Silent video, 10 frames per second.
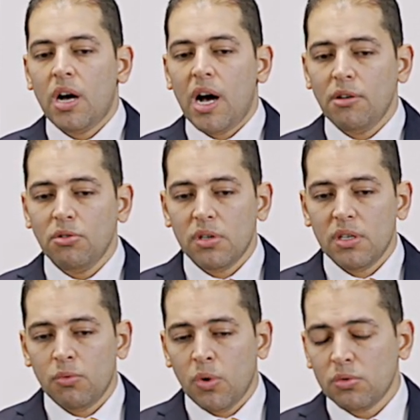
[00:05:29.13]

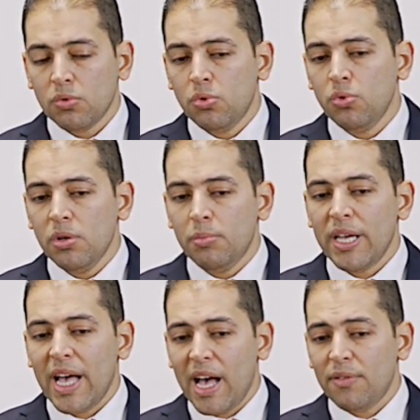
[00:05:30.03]
who will be
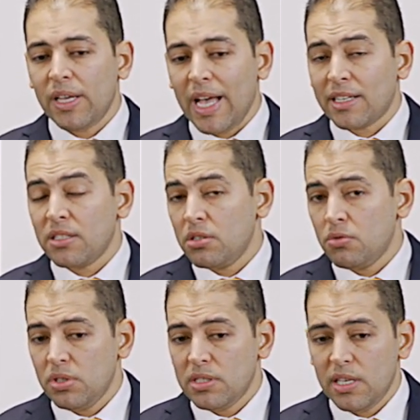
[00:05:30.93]
having access to
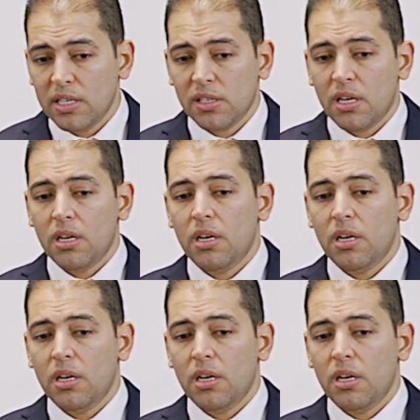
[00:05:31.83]
this data,